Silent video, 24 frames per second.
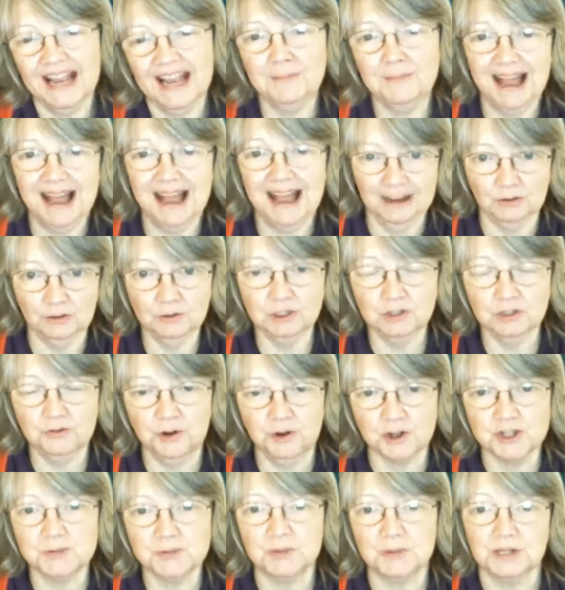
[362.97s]
out of
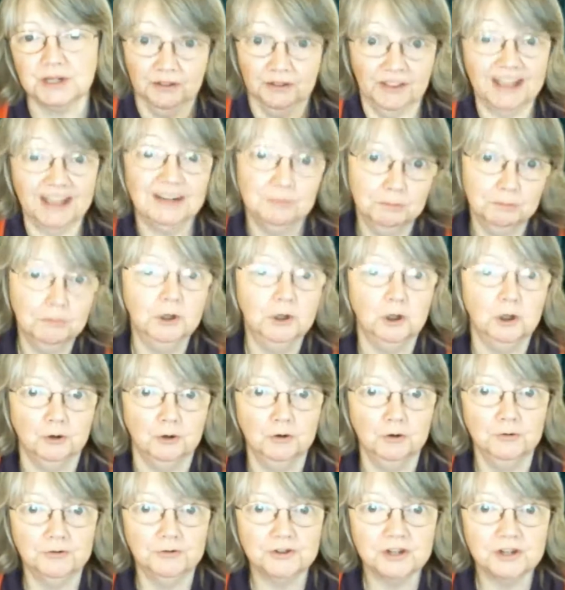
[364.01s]
hospital, they'd
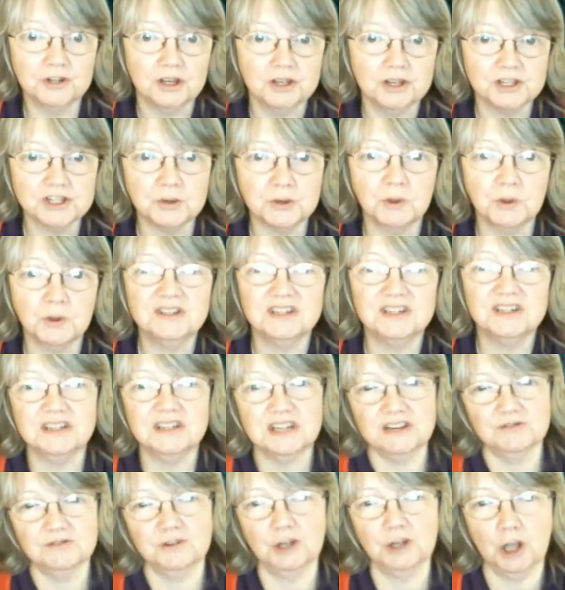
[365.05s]
moved, so I didn't even
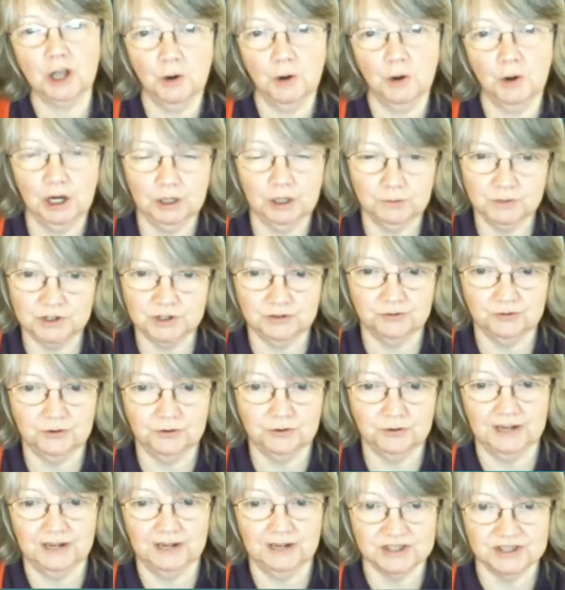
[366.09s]
go home to familiar
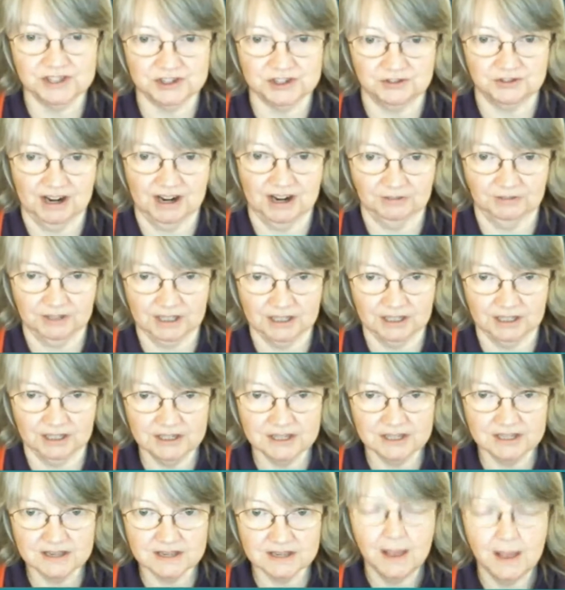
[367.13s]
surroundings.
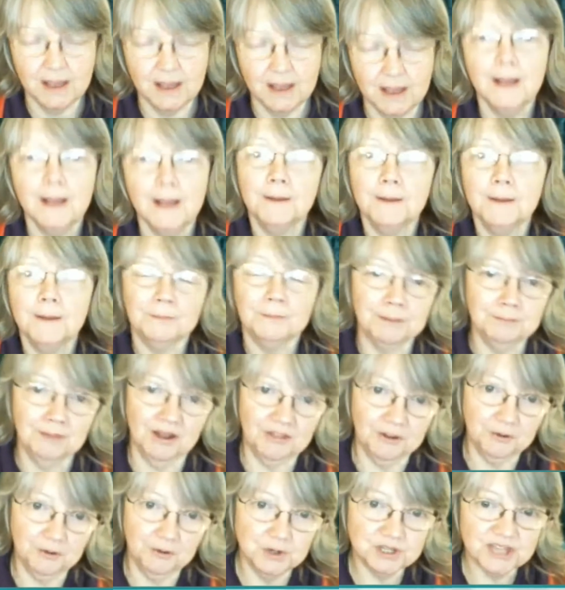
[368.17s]
My
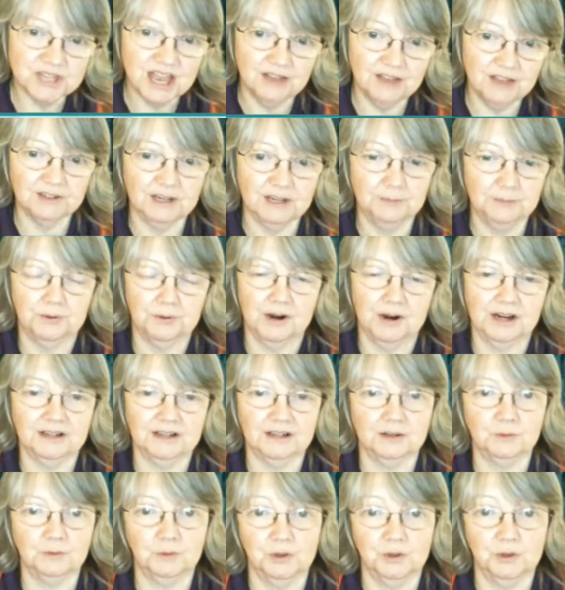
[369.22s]
mother was heavily
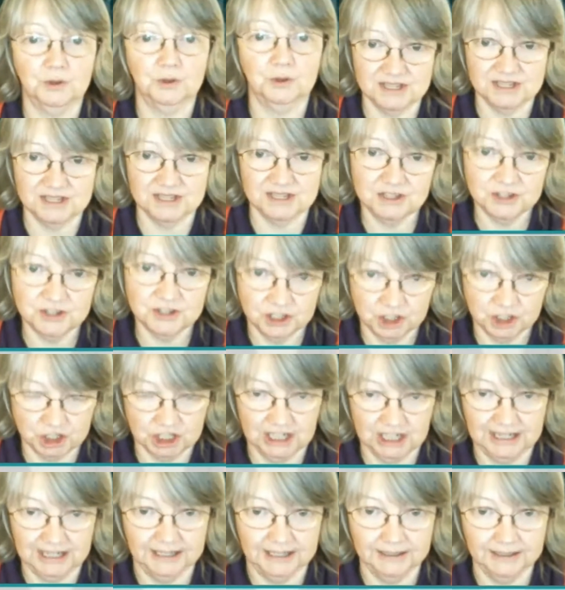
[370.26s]
pregnant with my sister
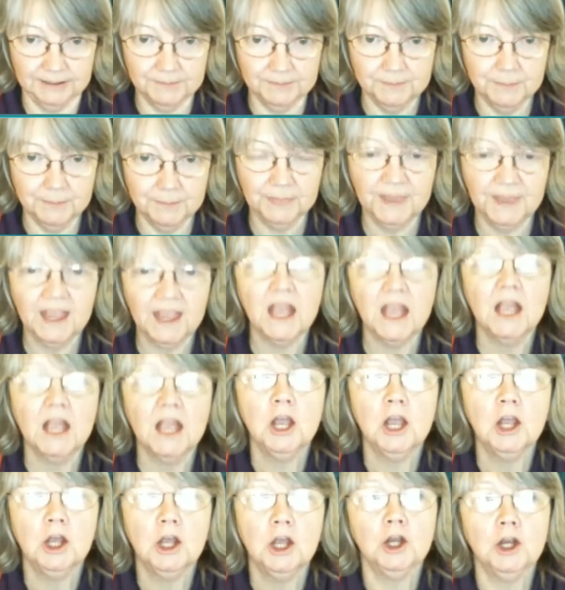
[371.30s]
Gillian,
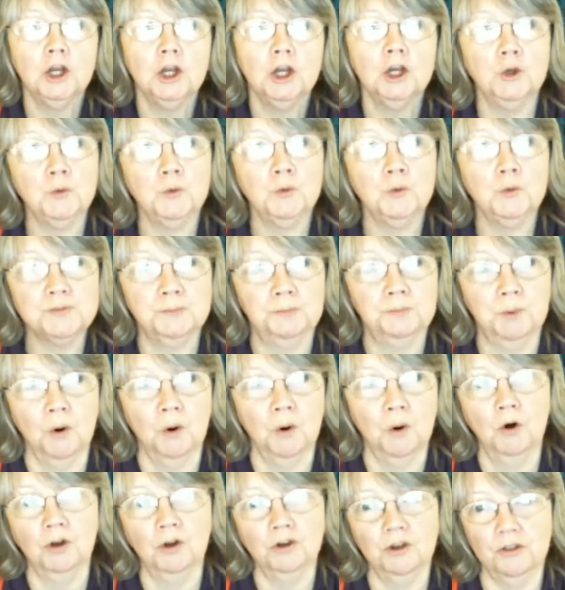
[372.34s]
who was born
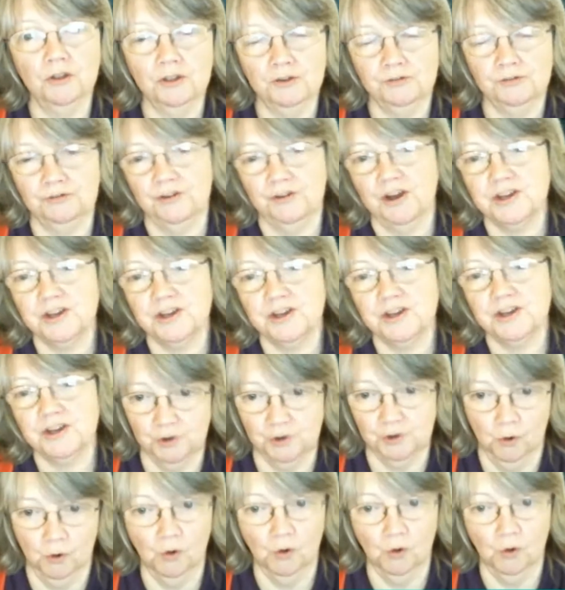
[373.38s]
on the 1st of
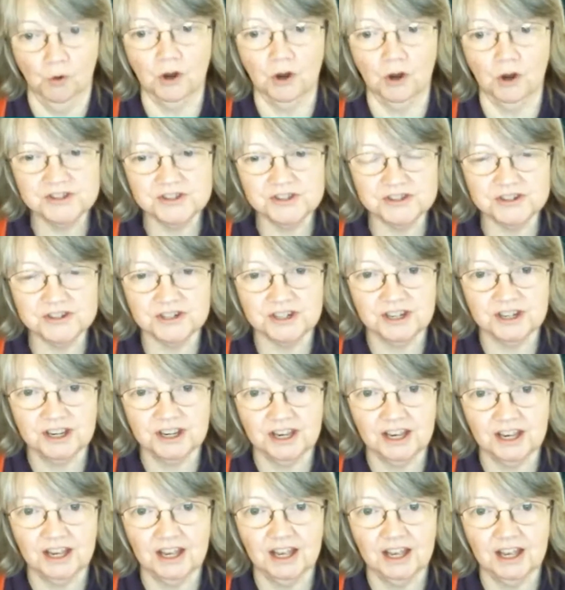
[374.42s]
August
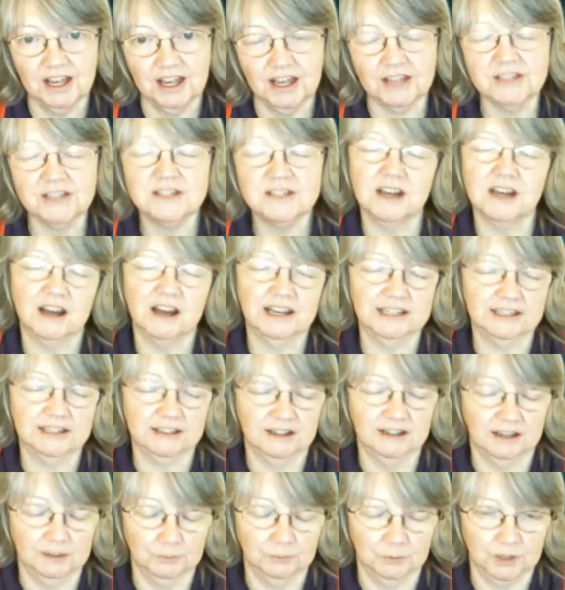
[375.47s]
and died
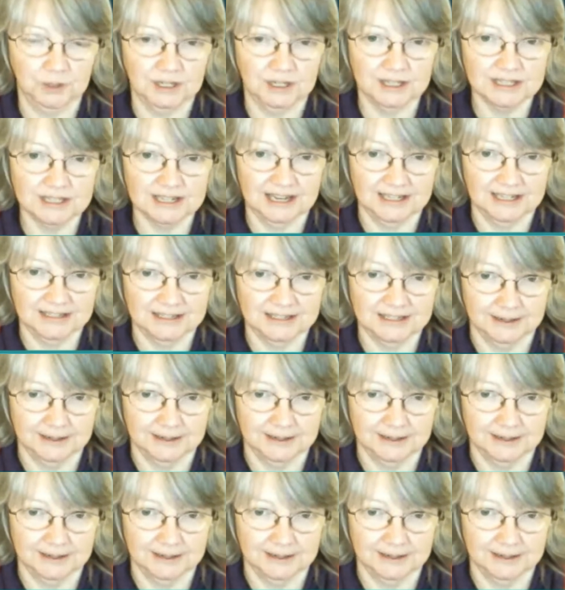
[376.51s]
9 weeks later.